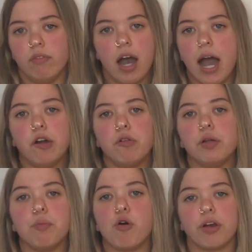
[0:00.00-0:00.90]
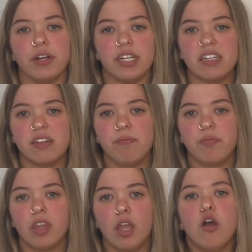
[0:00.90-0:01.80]
I don't need more of it.
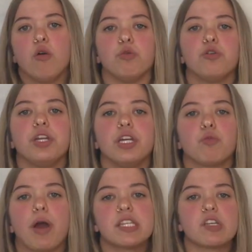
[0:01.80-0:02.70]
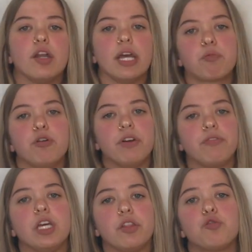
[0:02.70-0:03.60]
Rooted in Rights on April
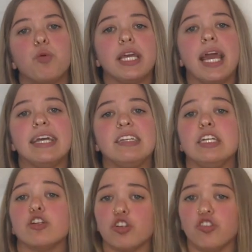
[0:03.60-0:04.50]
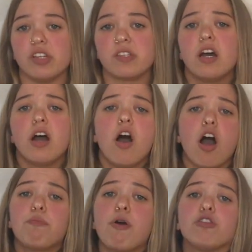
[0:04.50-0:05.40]
15th, 2018 urges,
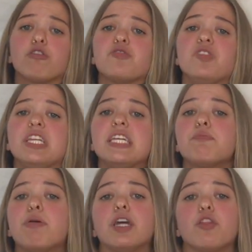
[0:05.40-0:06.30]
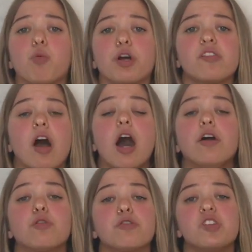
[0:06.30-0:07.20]
our partners need to put in the work to
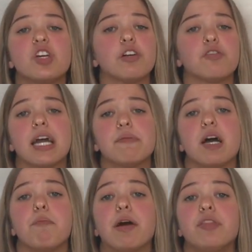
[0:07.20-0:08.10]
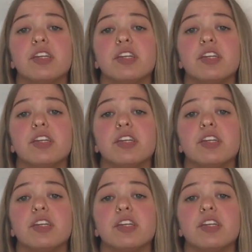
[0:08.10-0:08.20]
unlearn stereotypes about the